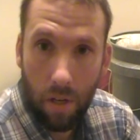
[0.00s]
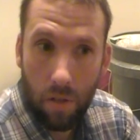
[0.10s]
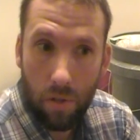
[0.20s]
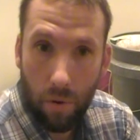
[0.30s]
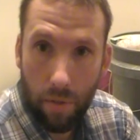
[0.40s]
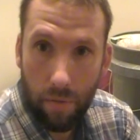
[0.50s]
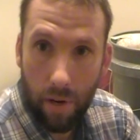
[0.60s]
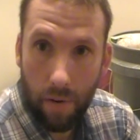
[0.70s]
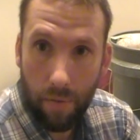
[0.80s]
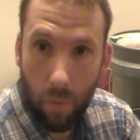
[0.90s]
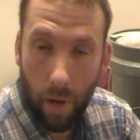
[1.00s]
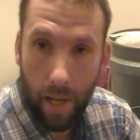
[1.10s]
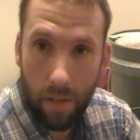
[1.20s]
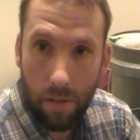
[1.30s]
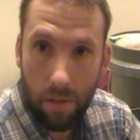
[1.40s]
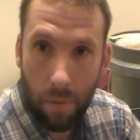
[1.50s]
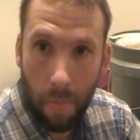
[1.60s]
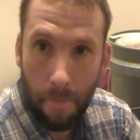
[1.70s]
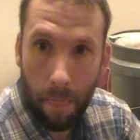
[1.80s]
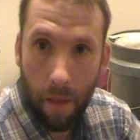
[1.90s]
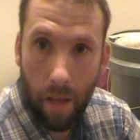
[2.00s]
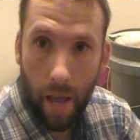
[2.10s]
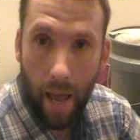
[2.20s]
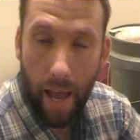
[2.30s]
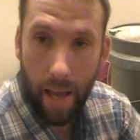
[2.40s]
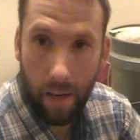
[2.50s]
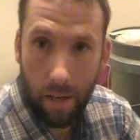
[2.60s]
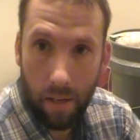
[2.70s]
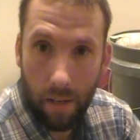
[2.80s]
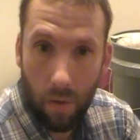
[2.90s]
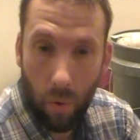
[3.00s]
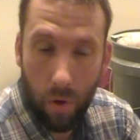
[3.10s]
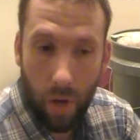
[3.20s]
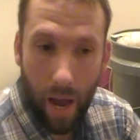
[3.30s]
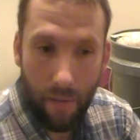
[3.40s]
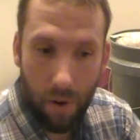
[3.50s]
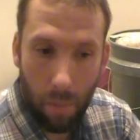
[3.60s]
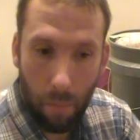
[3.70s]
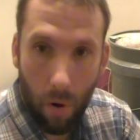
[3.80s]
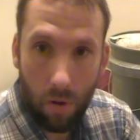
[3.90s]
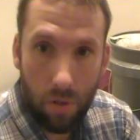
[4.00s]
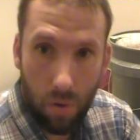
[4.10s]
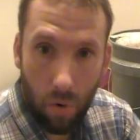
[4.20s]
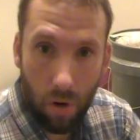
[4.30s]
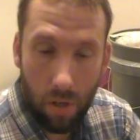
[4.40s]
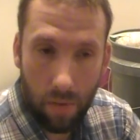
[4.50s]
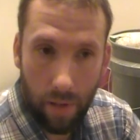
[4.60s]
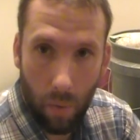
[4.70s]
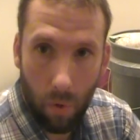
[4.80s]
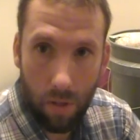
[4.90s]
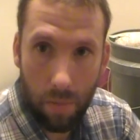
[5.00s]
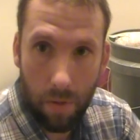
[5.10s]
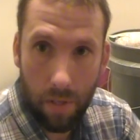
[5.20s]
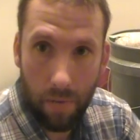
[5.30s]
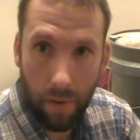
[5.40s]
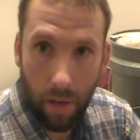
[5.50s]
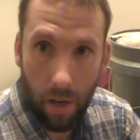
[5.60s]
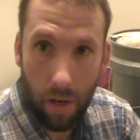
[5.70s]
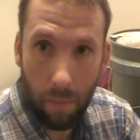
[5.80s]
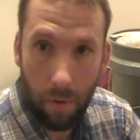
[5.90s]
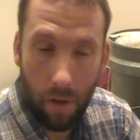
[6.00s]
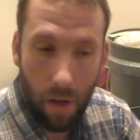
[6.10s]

So 3 different ways, and when you have your bulk storage of that one specific item,